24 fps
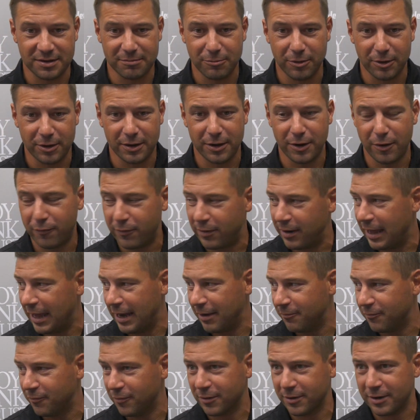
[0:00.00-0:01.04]
I'm looking over at
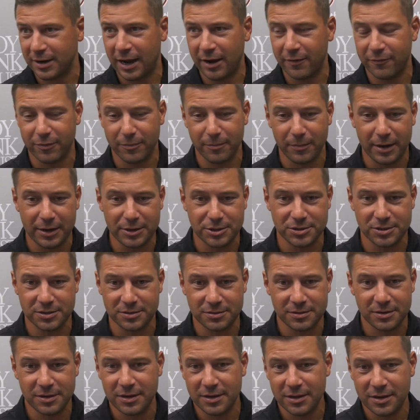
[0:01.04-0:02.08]
Adam for
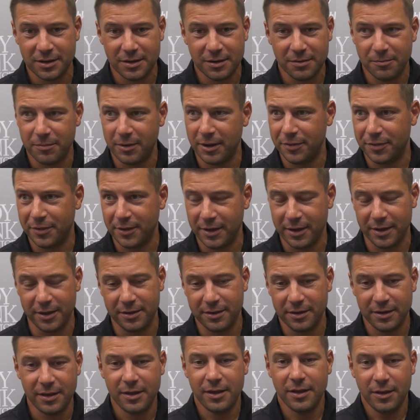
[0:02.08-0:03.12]
confirmation. But
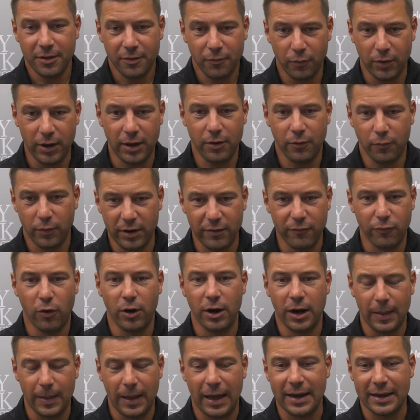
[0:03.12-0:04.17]
we've
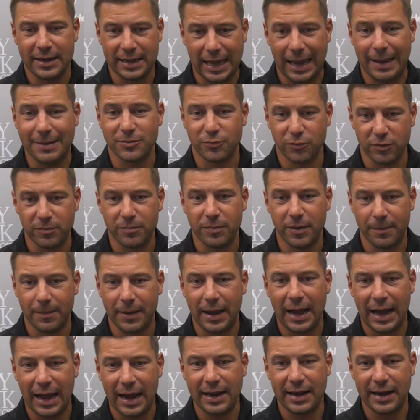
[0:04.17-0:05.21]
won a lot of games where we've been
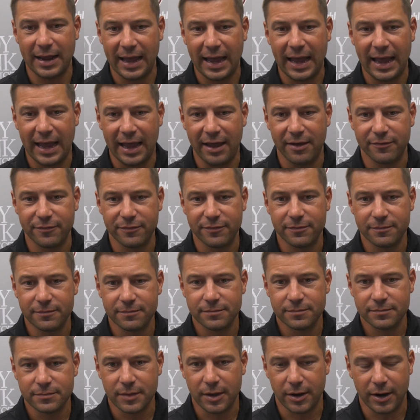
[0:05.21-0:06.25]
behind at half.
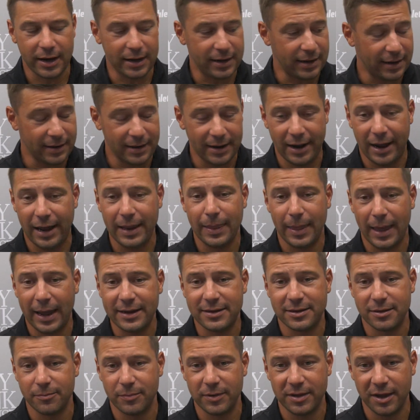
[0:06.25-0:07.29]
All right. Now, I'd
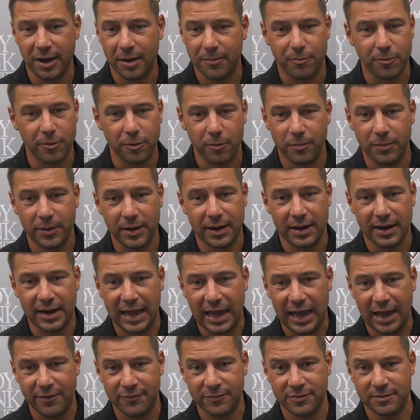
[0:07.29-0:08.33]
like to be up real big at
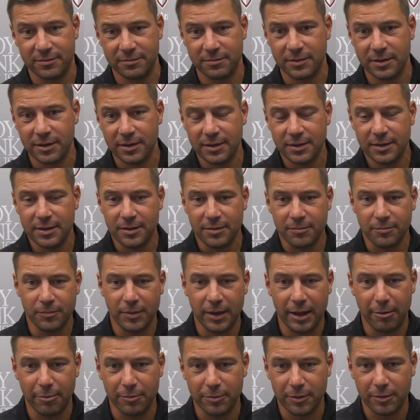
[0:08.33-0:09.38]
half and
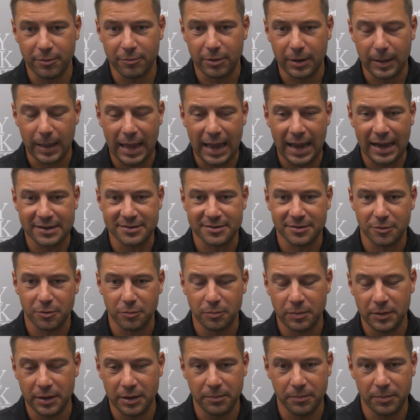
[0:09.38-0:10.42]
be able to relax a little
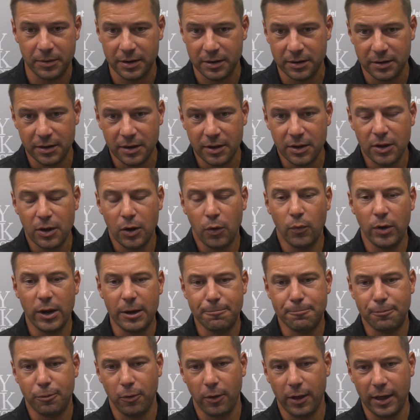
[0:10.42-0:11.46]
bit, but we
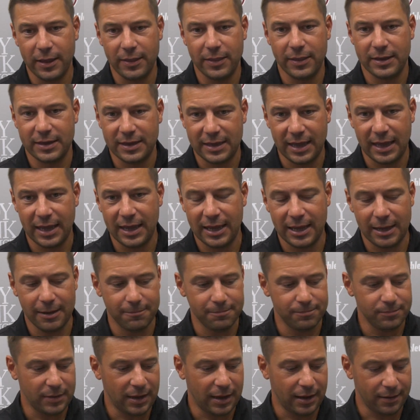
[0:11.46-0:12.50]
play the
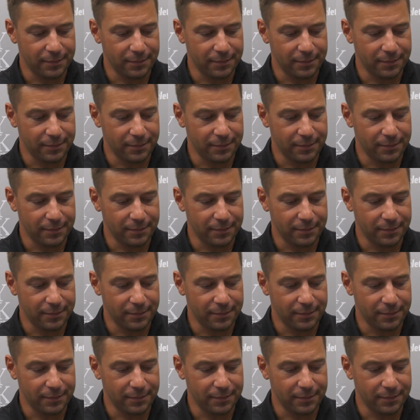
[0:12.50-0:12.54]
game.